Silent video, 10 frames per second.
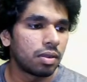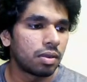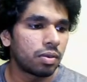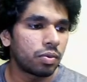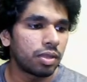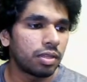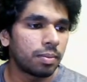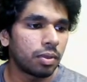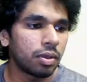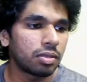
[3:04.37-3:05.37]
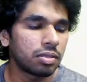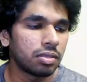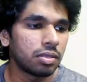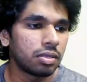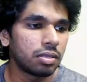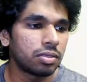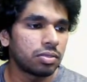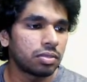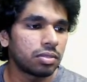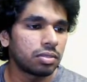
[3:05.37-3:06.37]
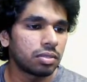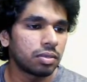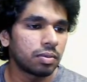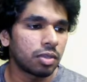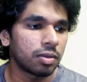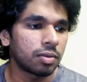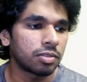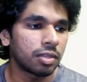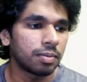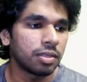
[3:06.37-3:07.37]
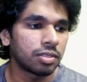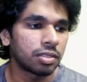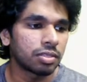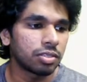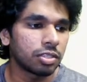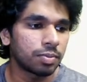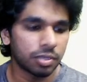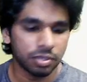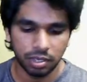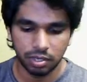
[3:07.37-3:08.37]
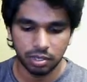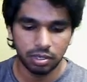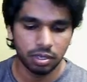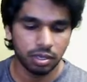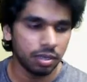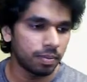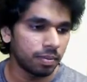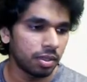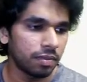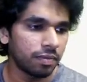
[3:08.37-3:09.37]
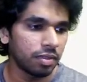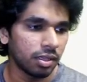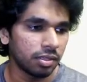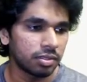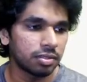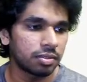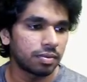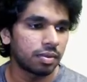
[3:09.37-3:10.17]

Read the policies. You can skip that session, just press enter and give yes.